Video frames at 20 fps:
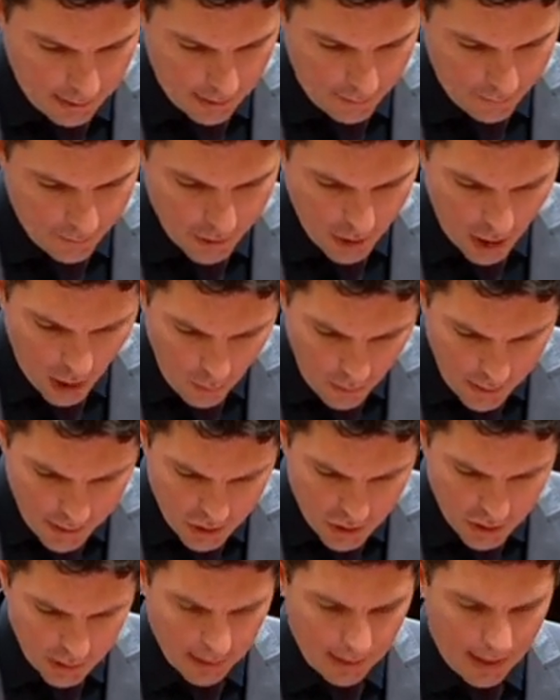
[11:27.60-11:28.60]
The
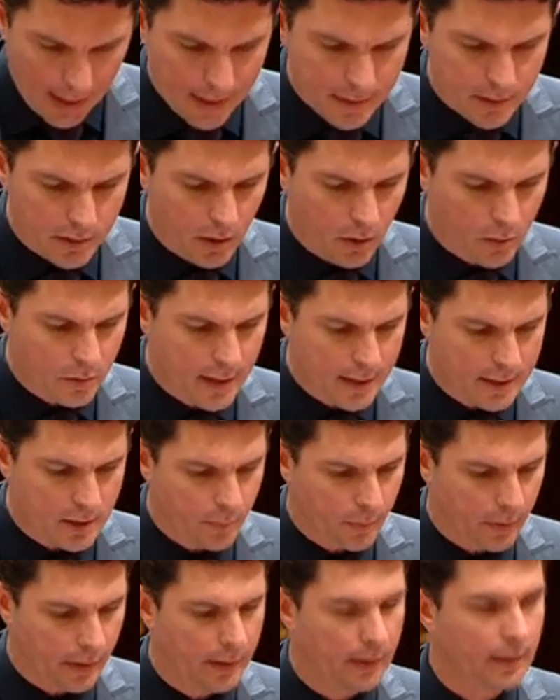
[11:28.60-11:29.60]
Coalition are so
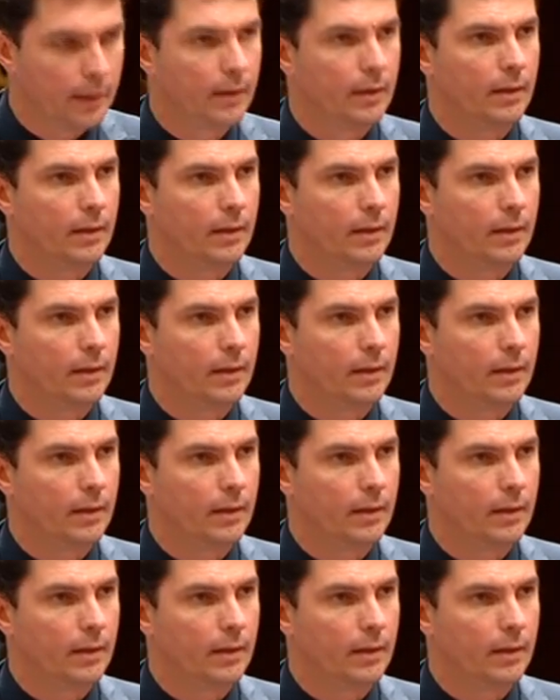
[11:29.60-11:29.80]
desperate